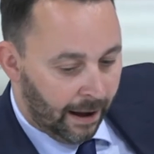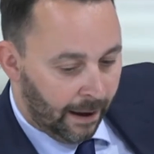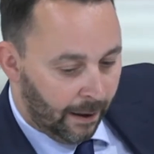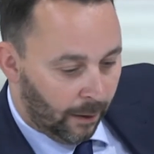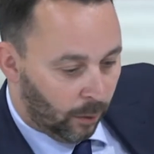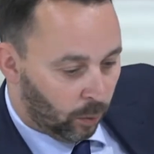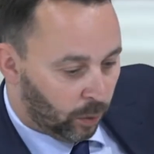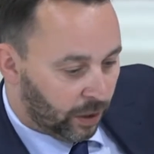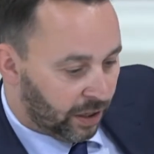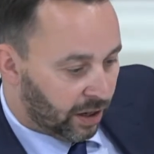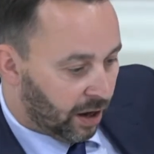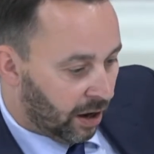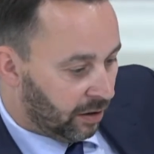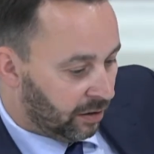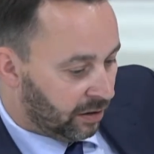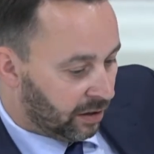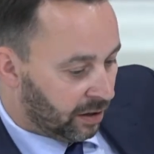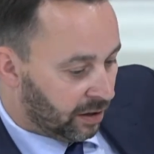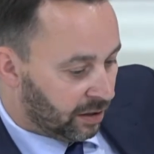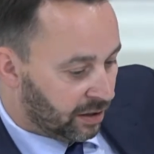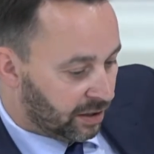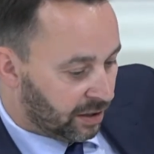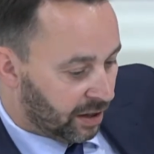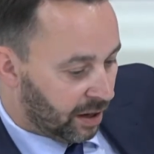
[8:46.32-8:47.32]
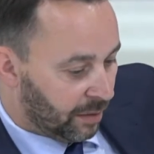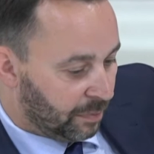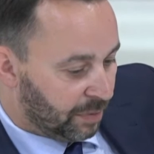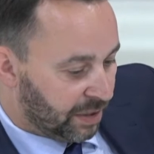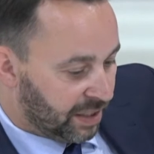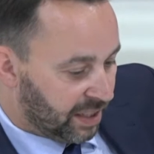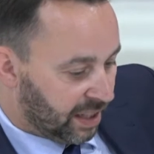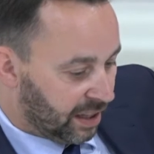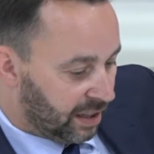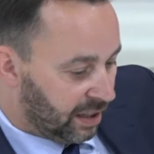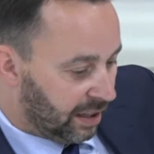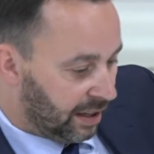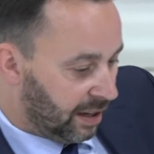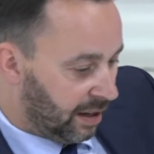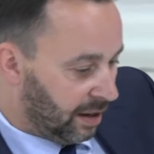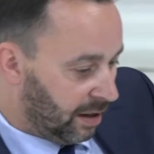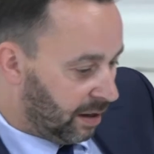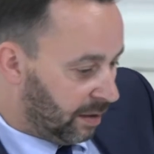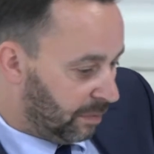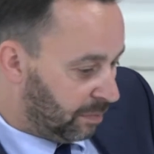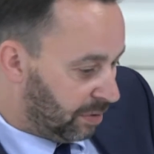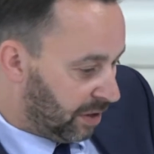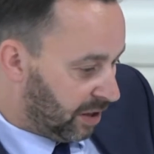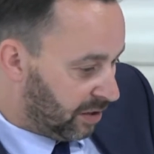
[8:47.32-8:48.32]
We know that particularly
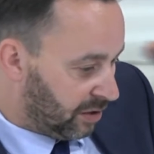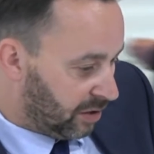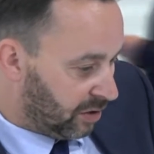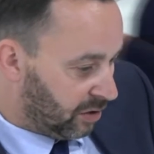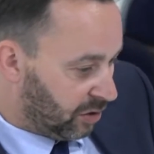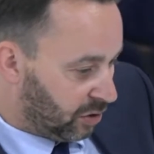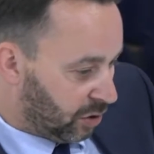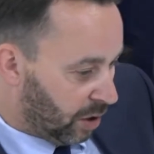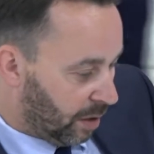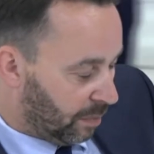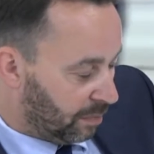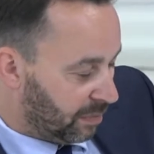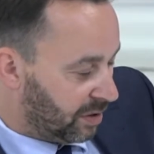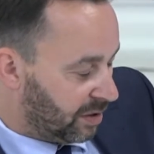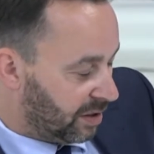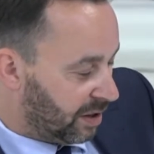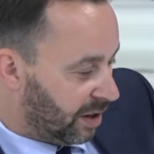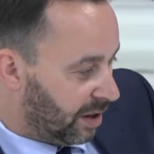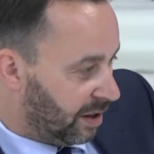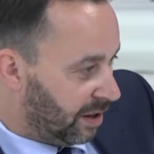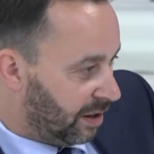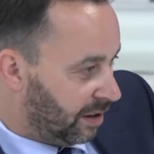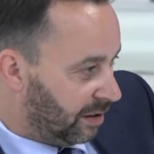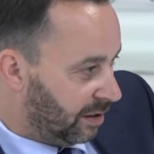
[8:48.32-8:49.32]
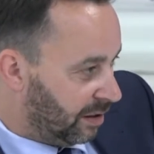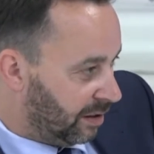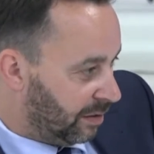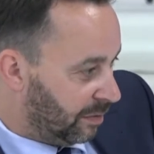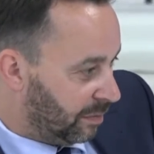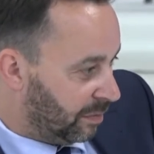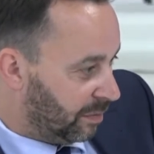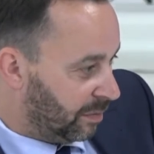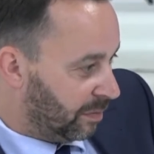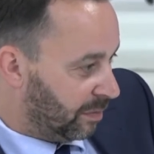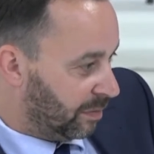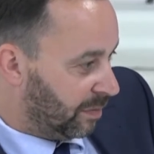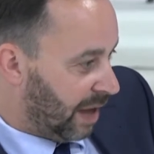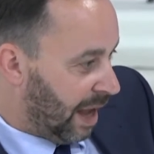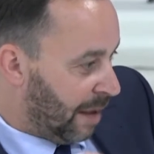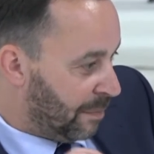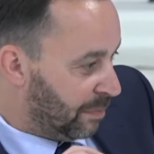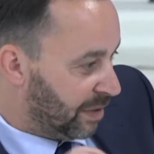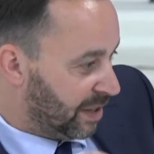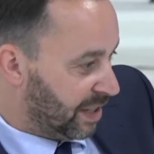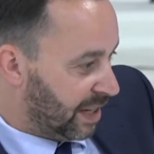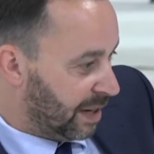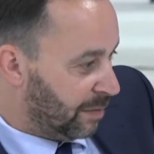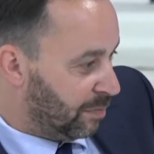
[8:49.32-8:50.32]
President Trump's
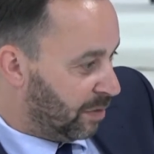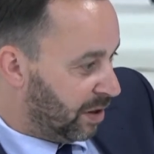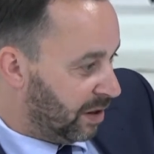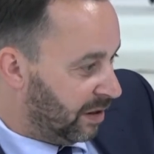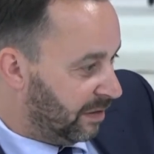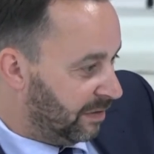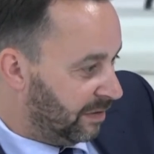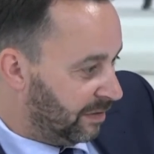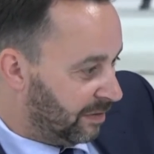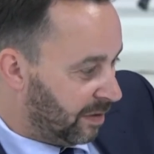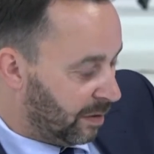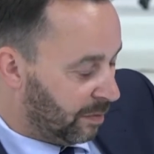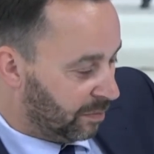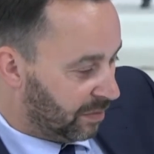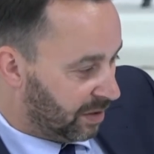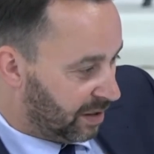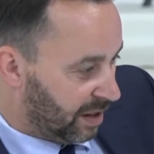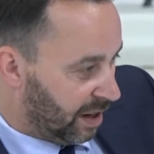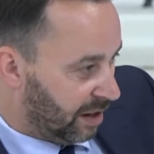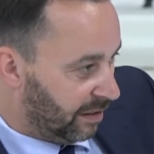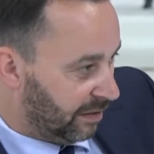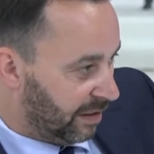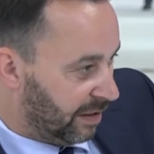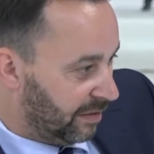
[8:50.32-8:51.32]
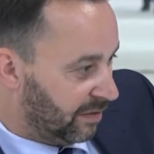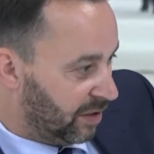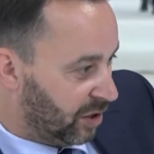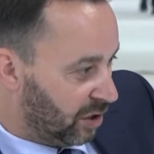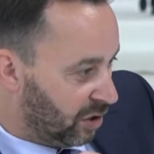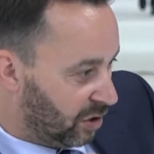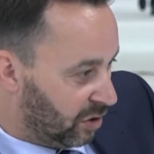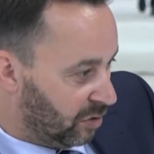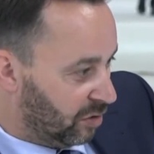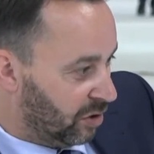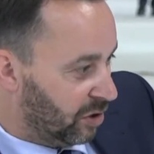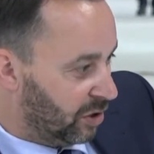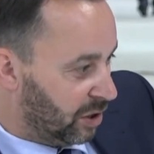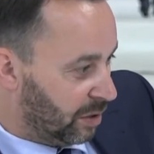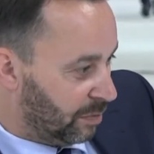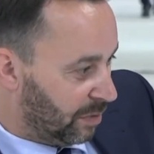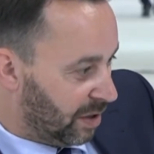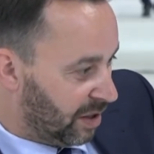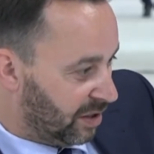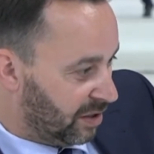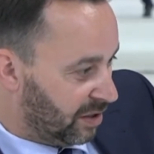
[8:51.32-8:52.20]
embassy move from Tel Aviv to Jerusalem is